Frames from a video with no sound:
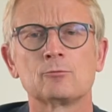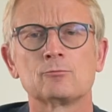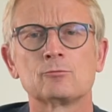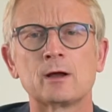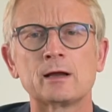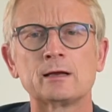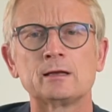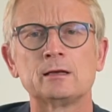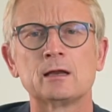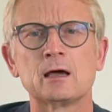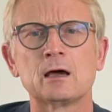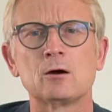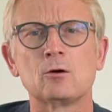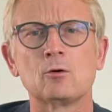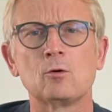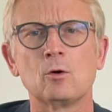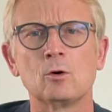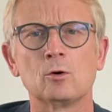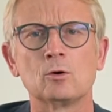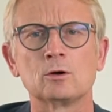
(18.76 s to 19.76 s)
Right now,
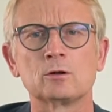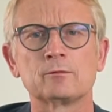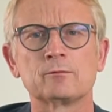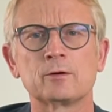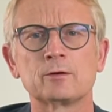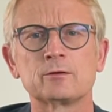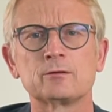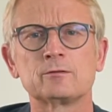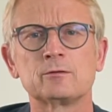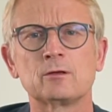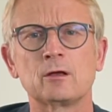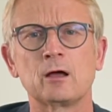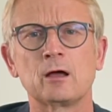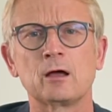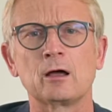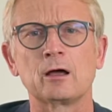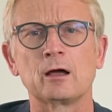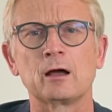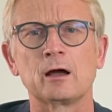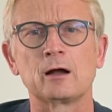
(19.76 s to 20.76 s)
all of us
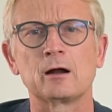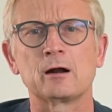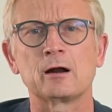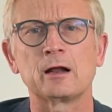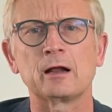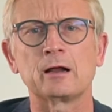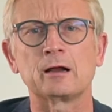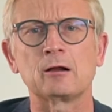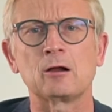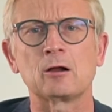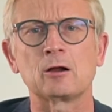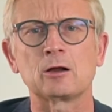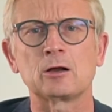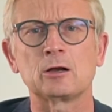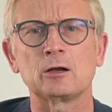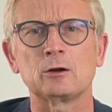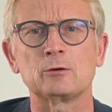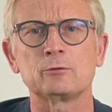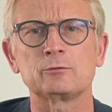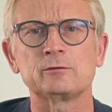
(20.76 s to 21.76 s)
are
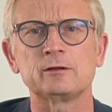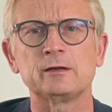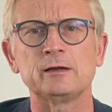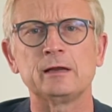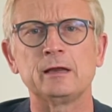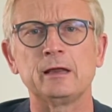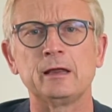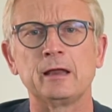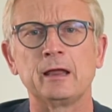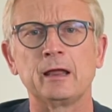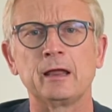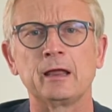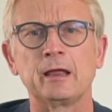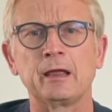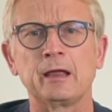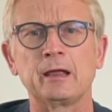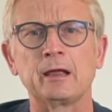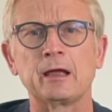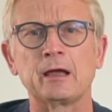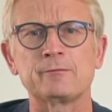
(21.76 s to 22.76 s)
closely
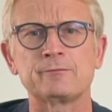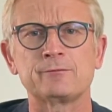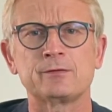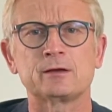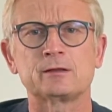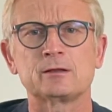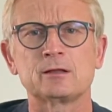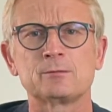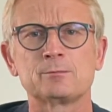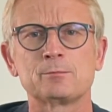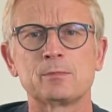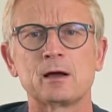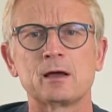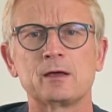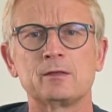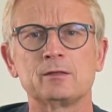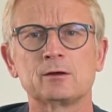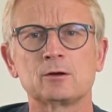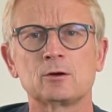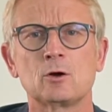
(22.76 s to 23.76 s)
uh, affected
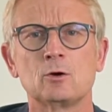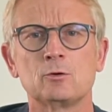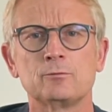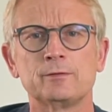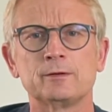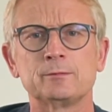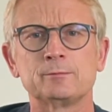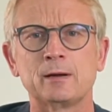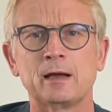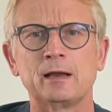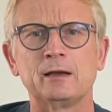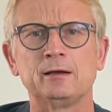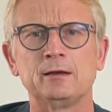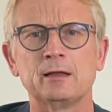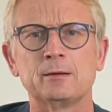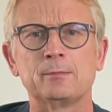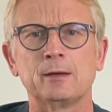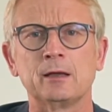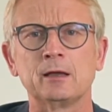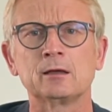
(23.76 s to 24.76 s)
by the COVID
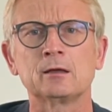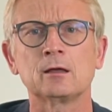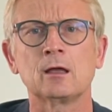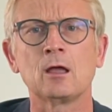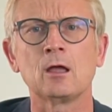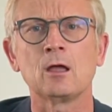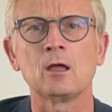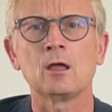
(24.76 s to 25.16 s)
pandemic,